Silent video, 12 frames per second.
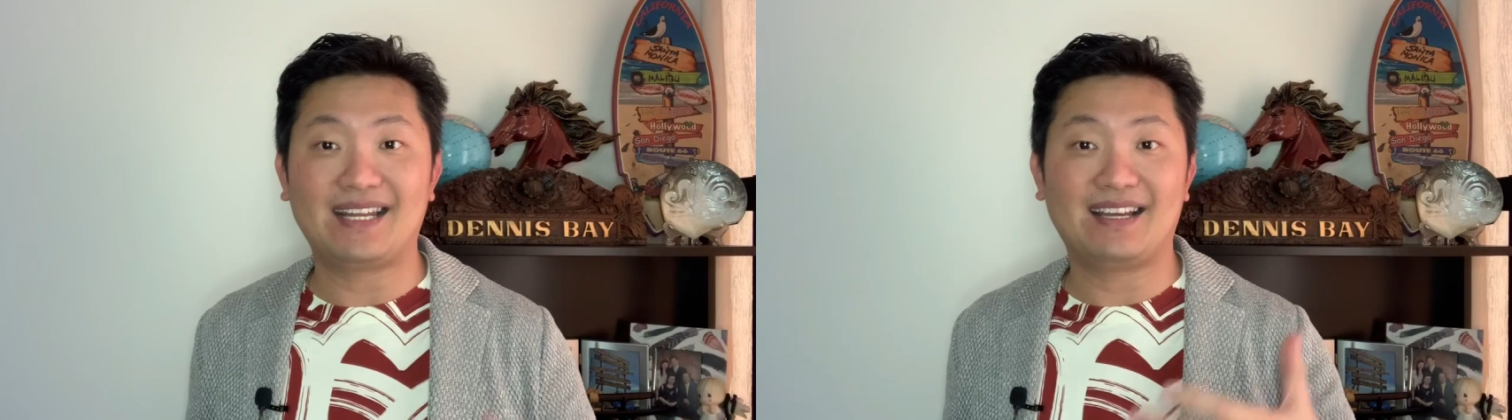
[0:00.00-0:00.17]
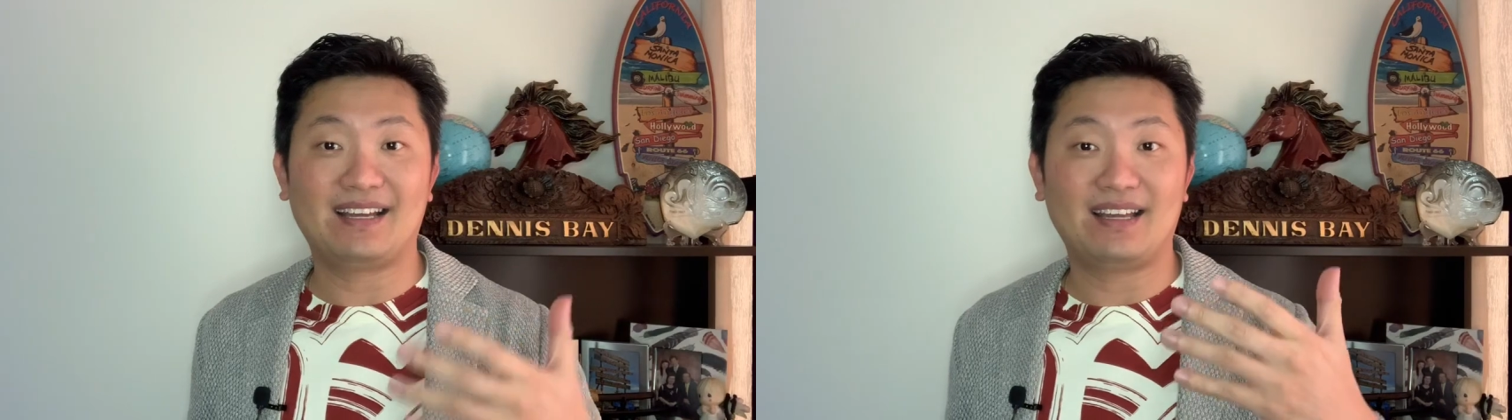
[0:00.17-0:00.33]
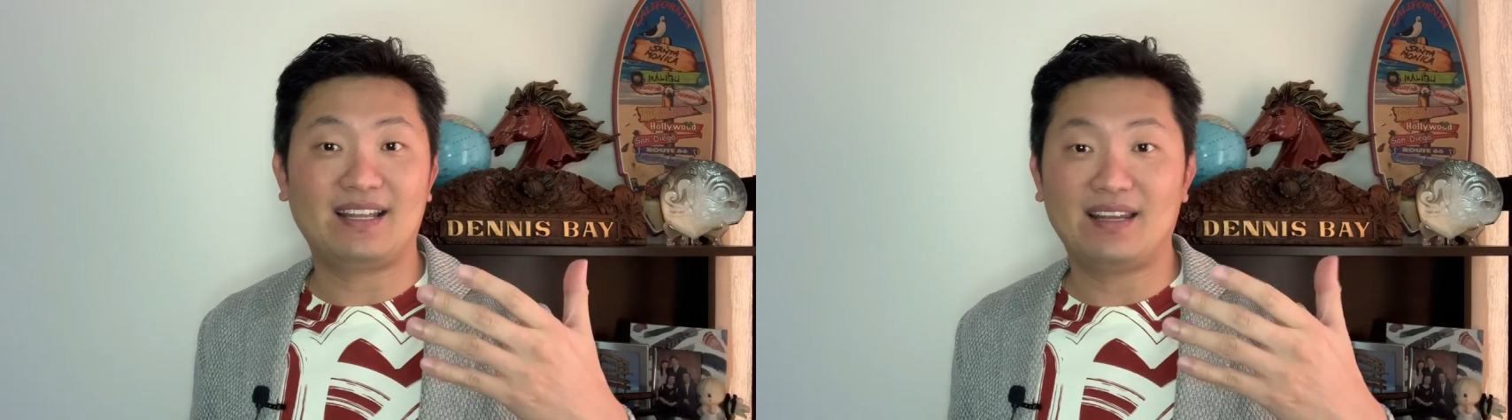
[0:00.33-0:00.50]

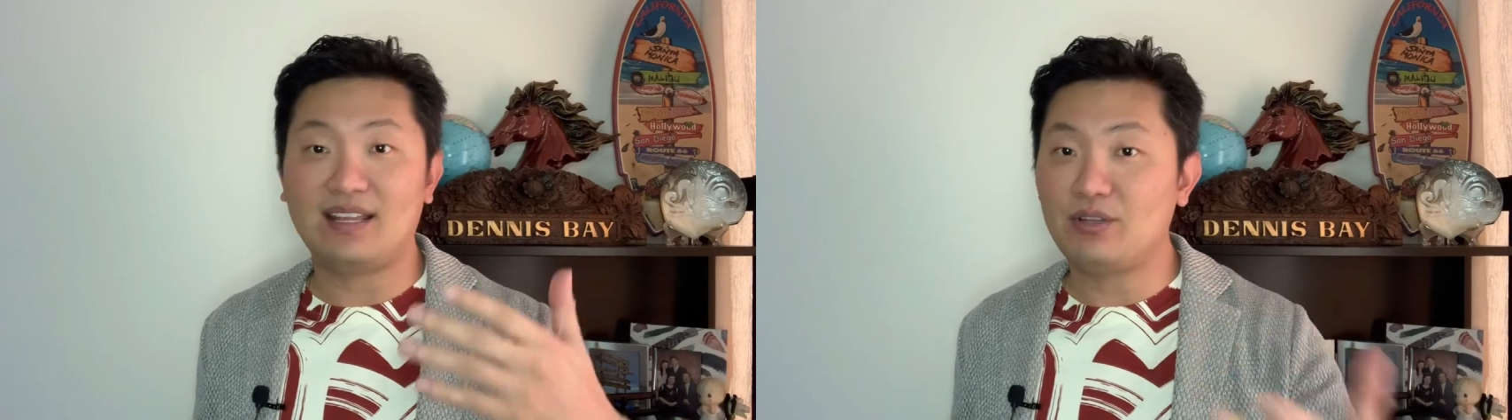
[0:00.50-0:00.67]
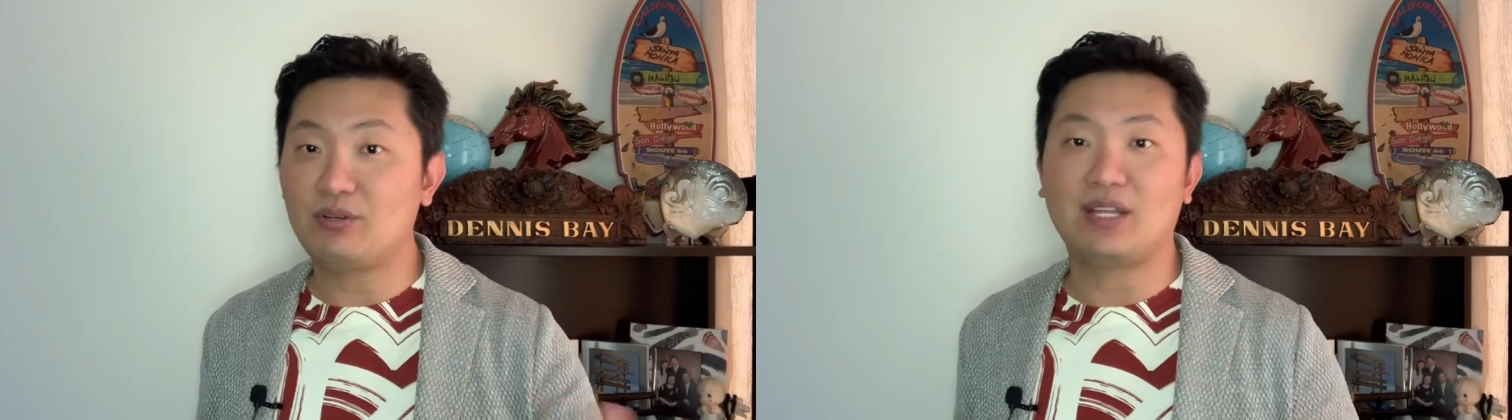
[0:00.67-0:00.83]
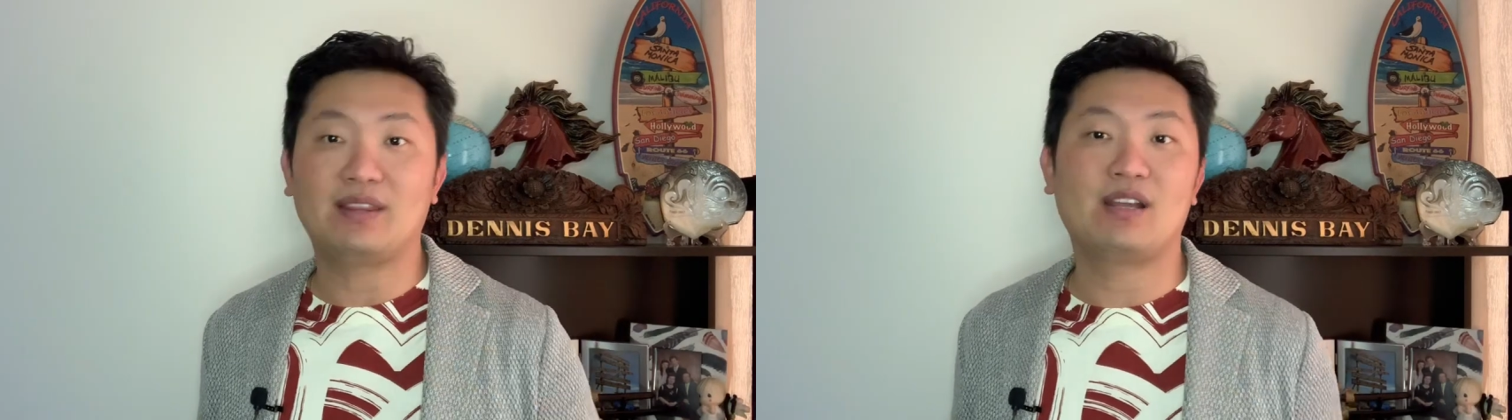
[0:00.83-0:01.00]
And then
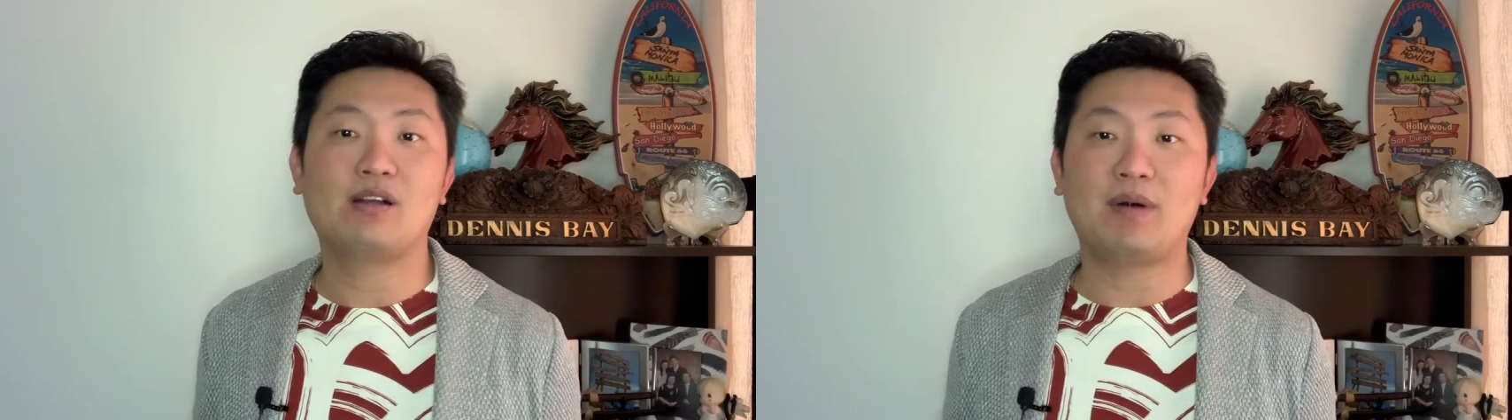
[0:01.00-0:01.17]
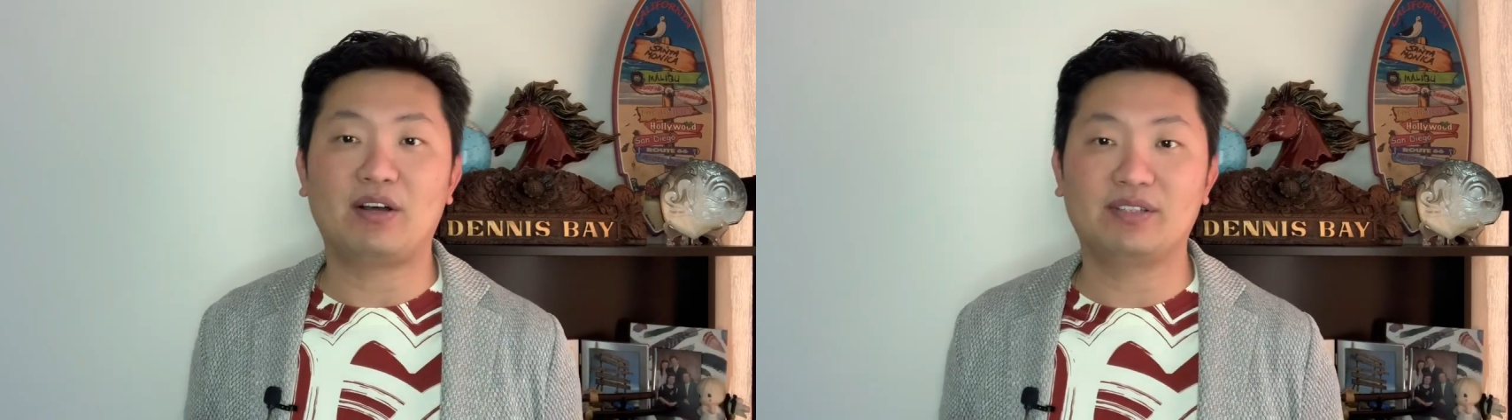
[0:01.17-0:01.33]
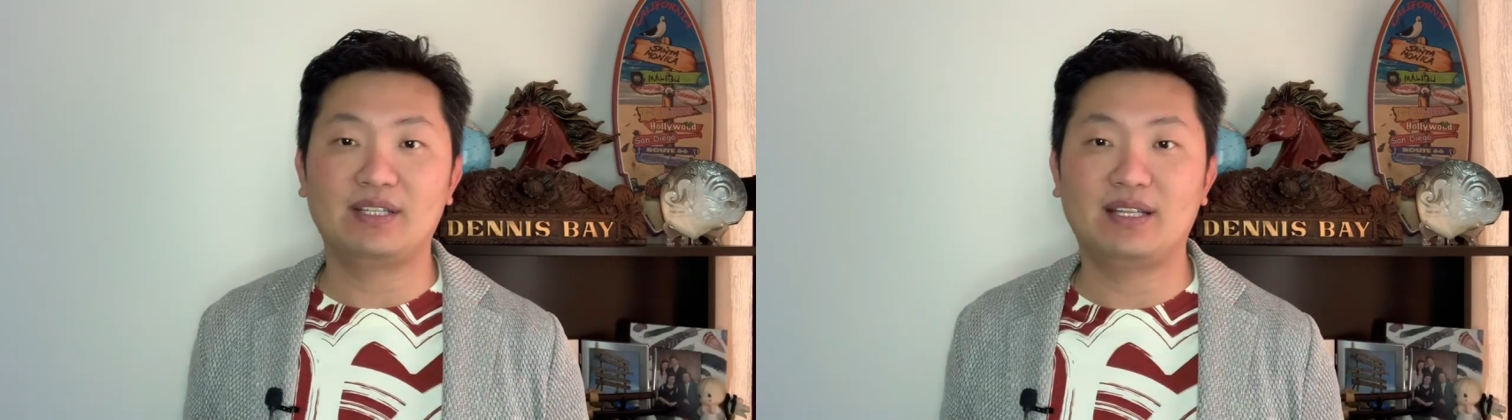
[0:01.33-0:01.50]
you can think
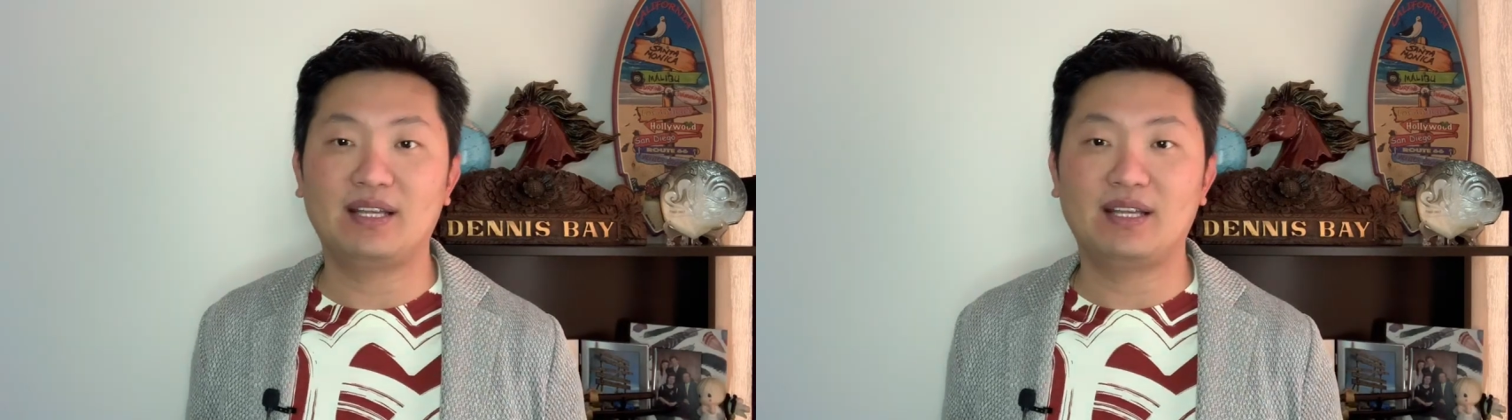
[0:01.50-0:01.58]
about it.